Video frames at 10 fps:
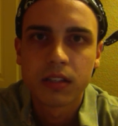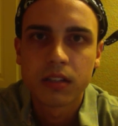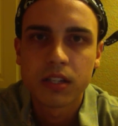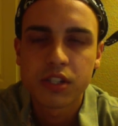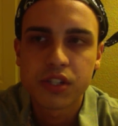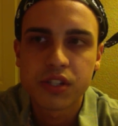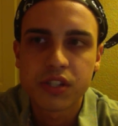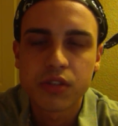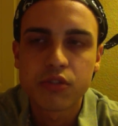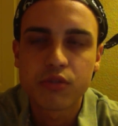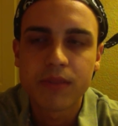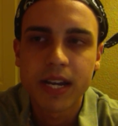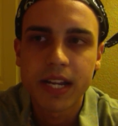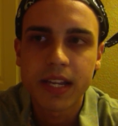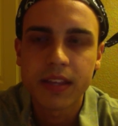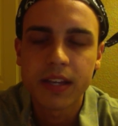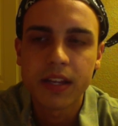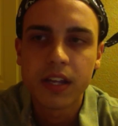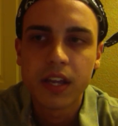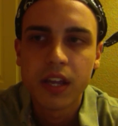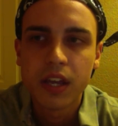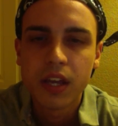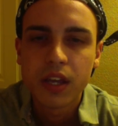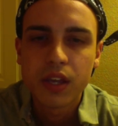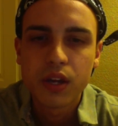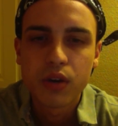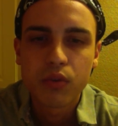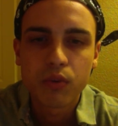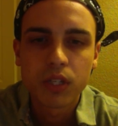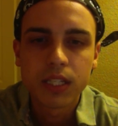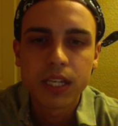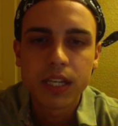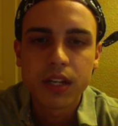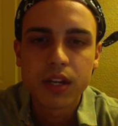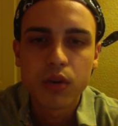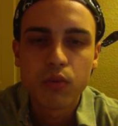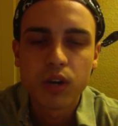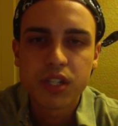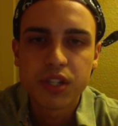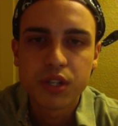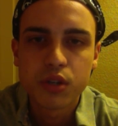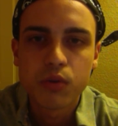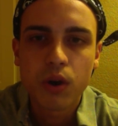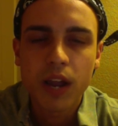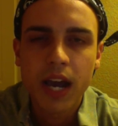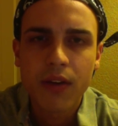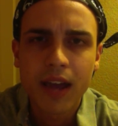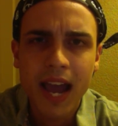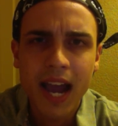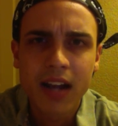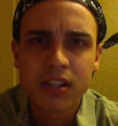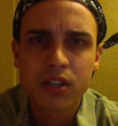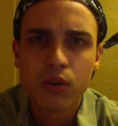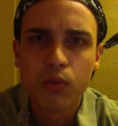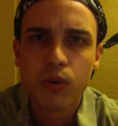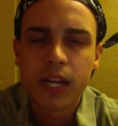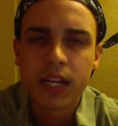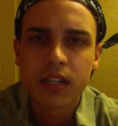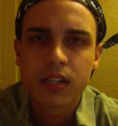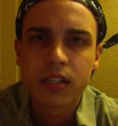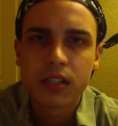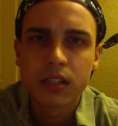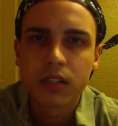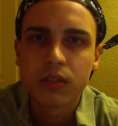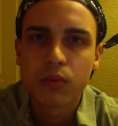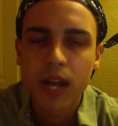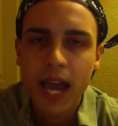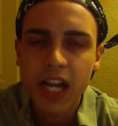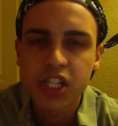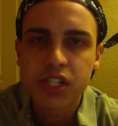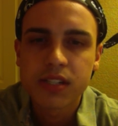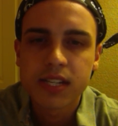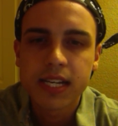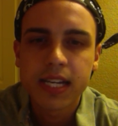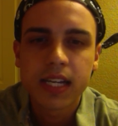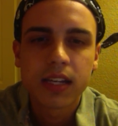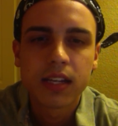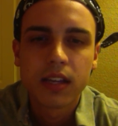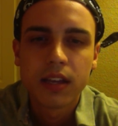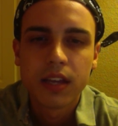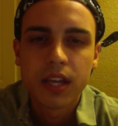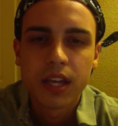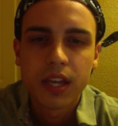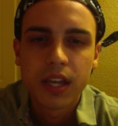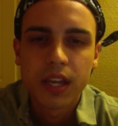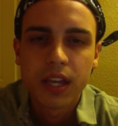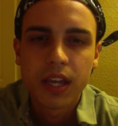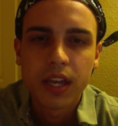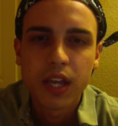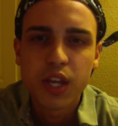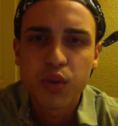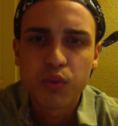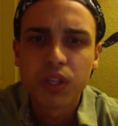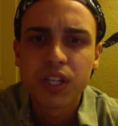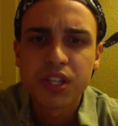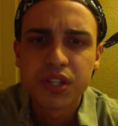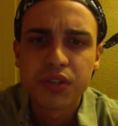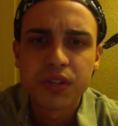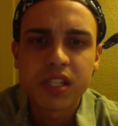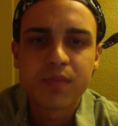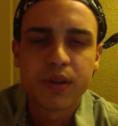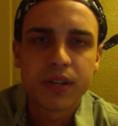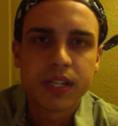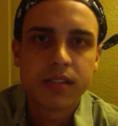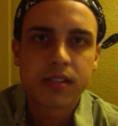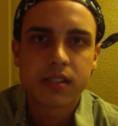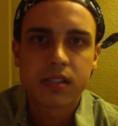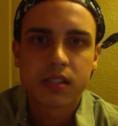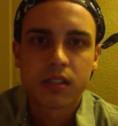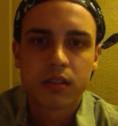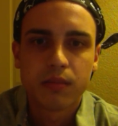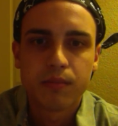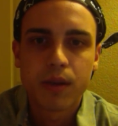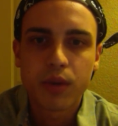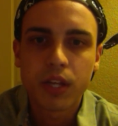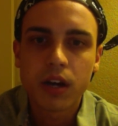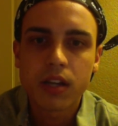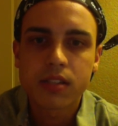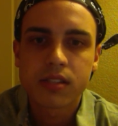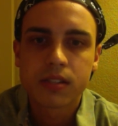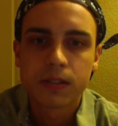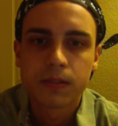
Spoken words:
It's just so traumatic that you don't really know what to do or how to act or what action to take, and you really do experience memory loss.